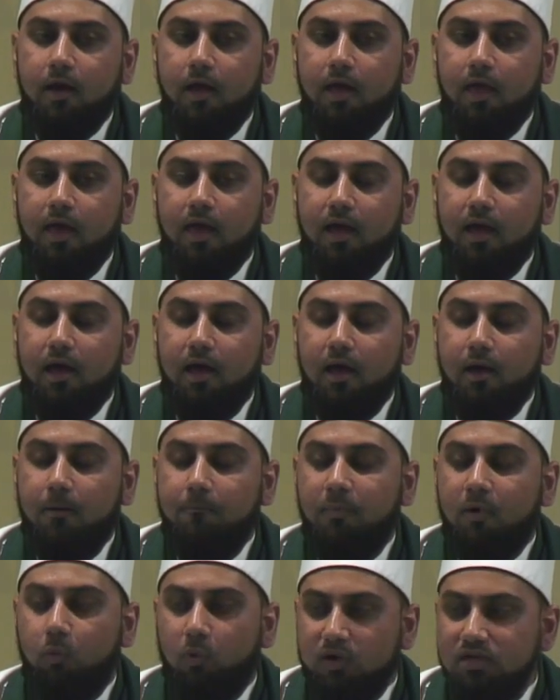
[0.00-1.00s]
Uh,
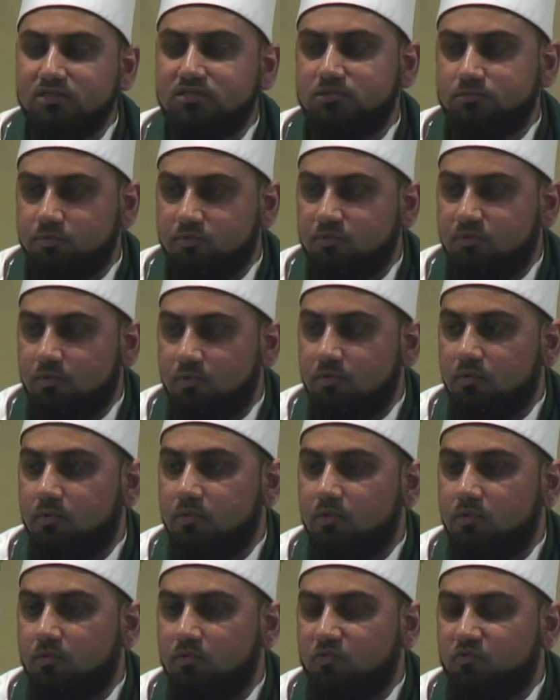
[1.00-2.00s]
but what is
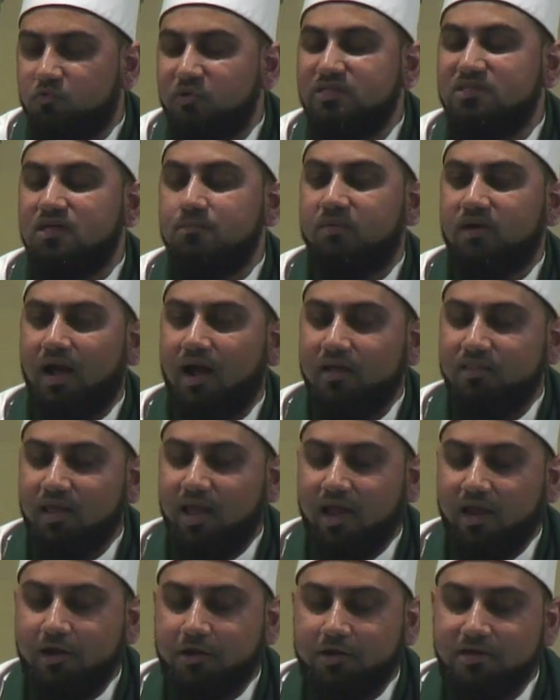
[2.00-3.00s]
the reasoning behind the
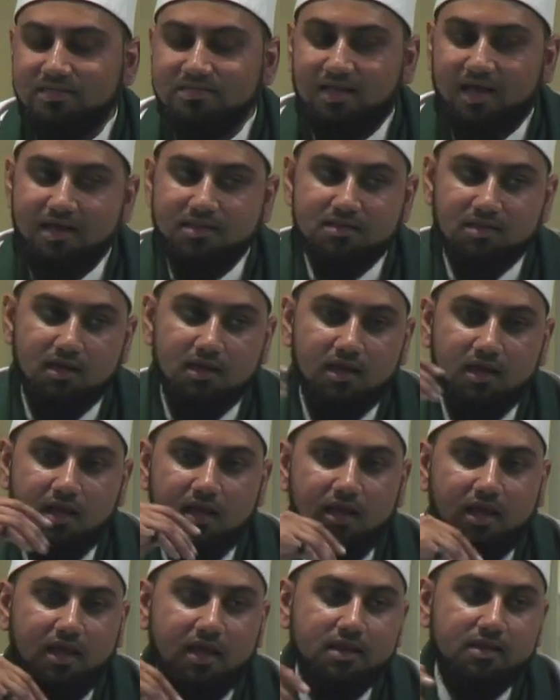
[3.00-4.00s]
anger is that
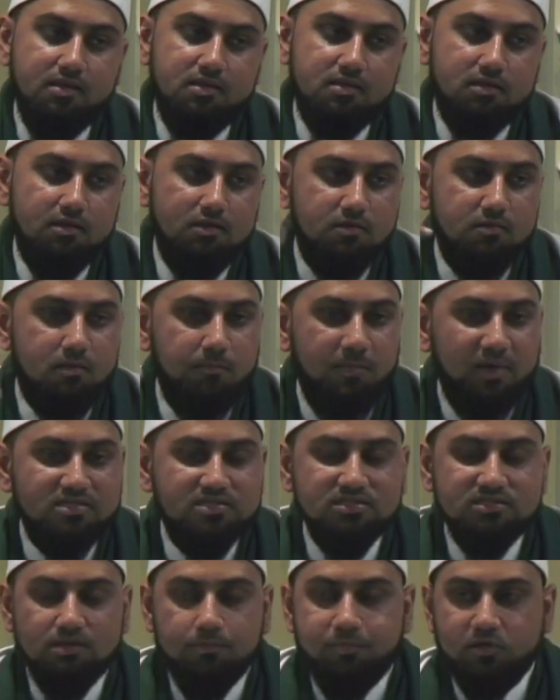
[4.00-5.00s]
it
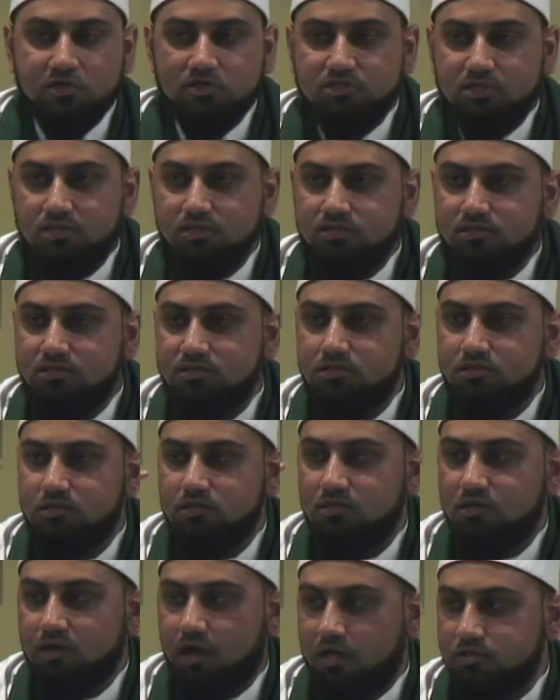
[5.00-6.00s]
messes a person's
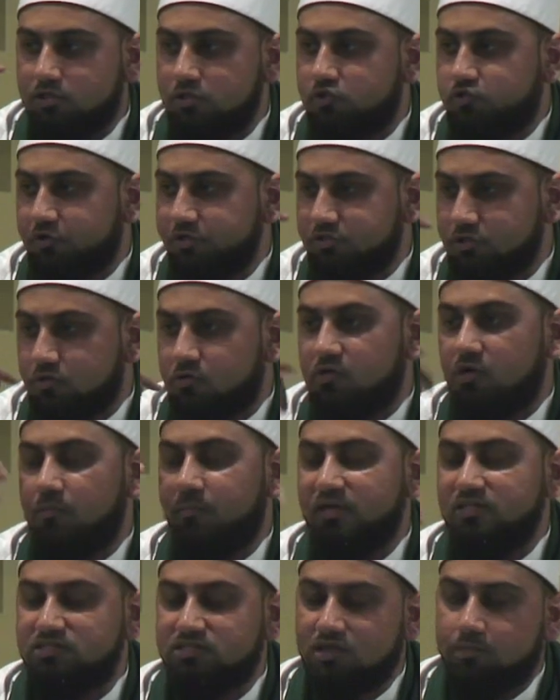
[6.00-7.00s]
concentration or it
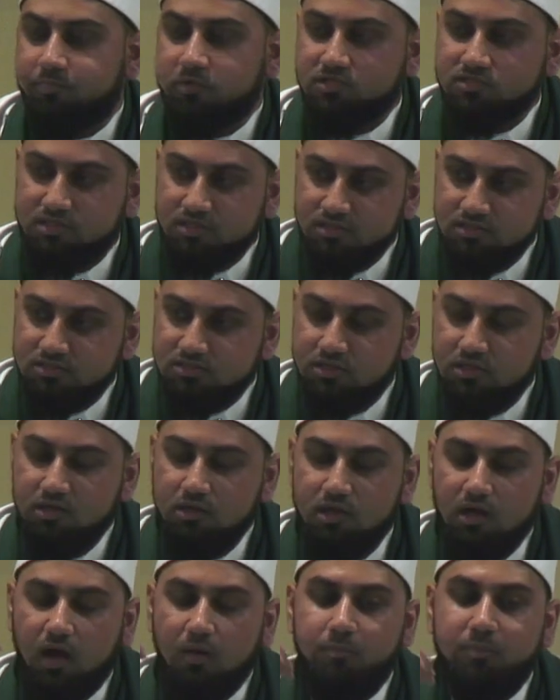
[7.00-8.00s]
messes a person's
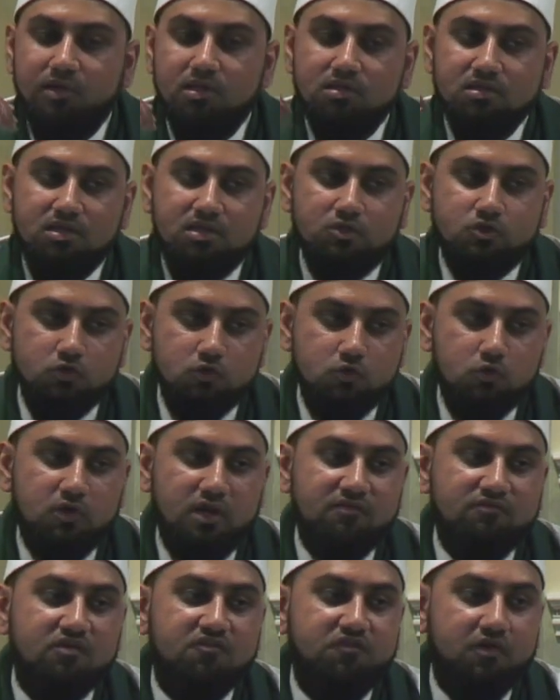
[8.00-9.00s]
ability to
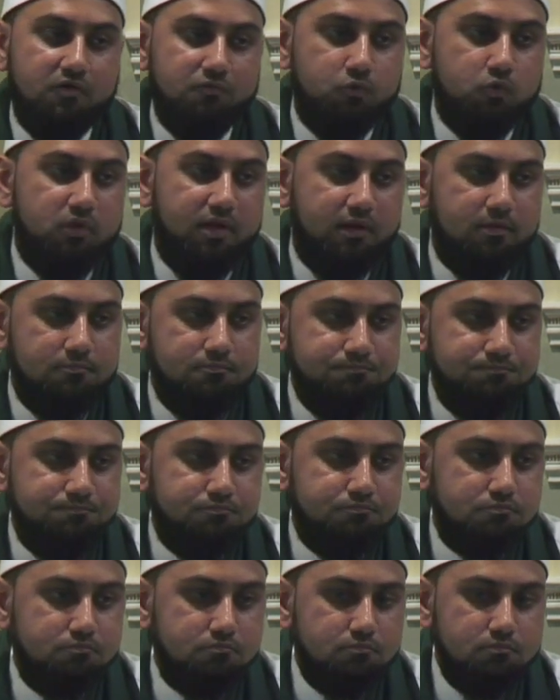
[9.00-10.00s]
give a fair ruling.
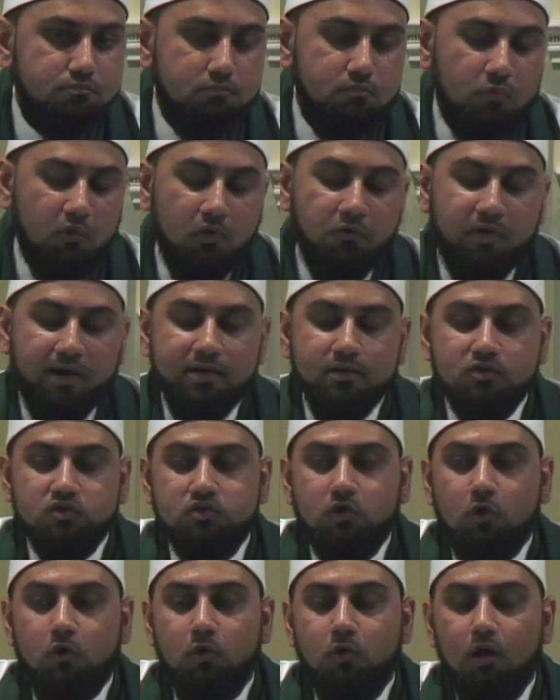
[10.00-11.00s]
All right,
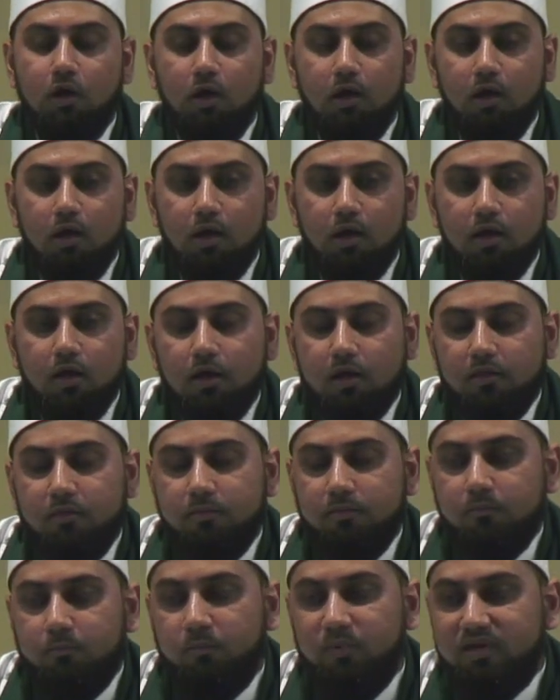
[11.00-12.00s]
so
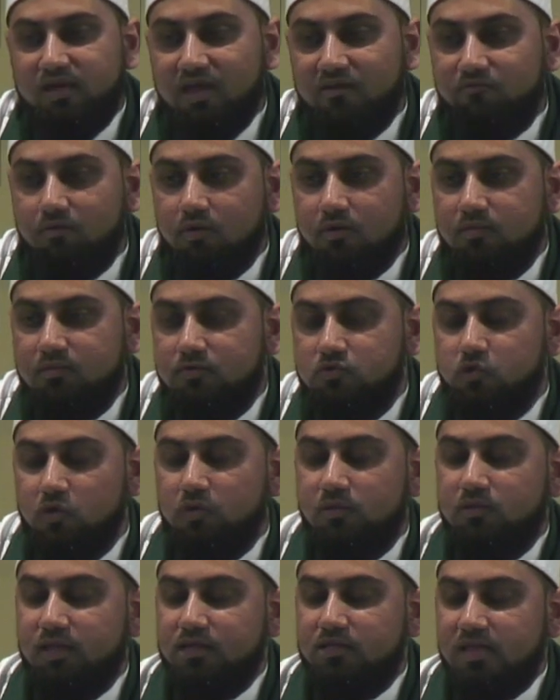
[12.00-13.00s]
we give, so
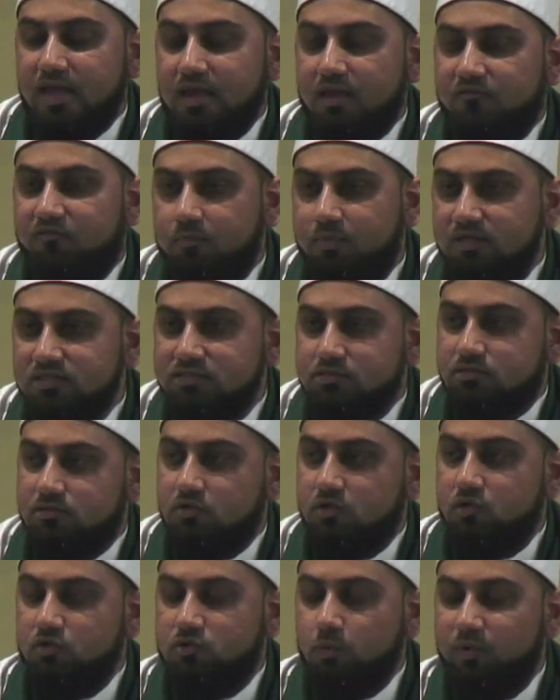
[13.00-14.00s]
they take from this,
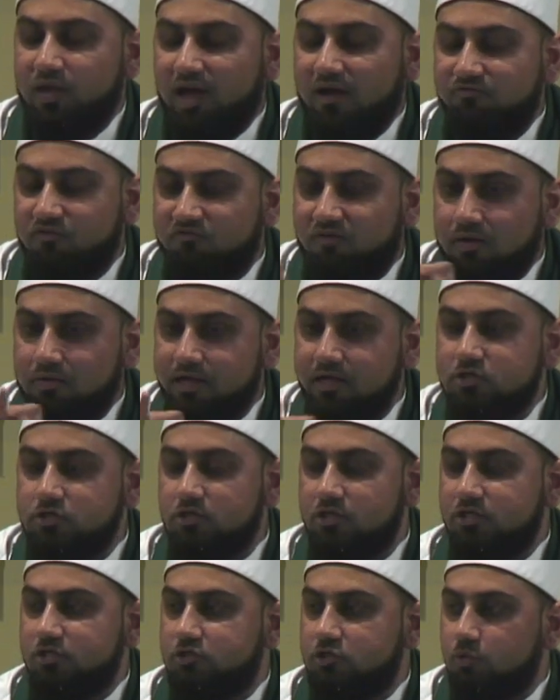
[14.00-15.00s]
so, so we have the
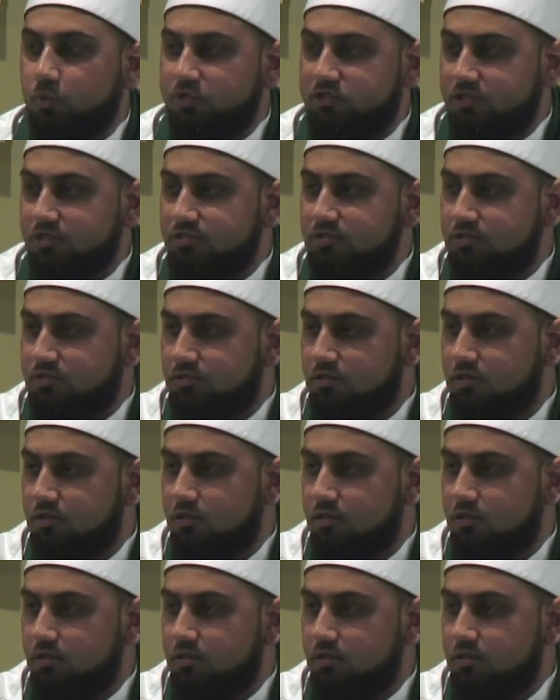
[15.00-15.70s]
foundational issue, which is